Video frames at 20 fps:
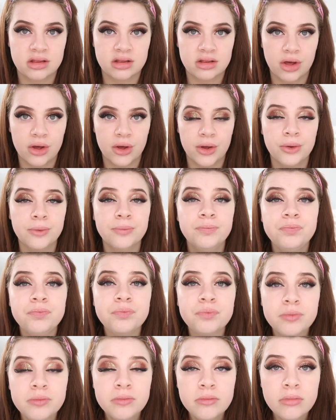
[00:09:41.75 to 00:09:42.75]
So
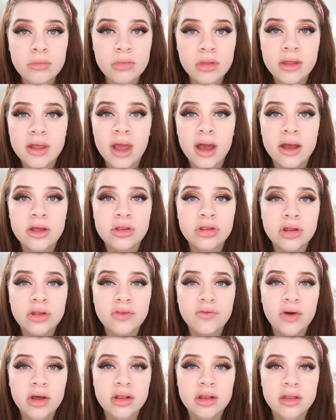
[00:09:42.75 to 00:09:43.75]
yeah, I
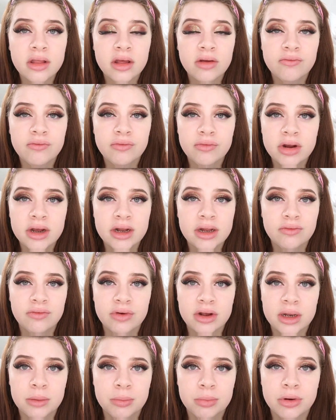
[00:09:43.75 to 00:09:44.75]
just find that they're really,
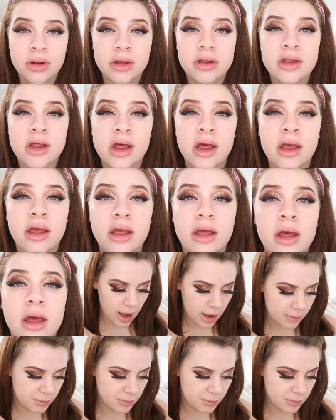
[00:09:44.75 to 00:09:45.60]
really pretty.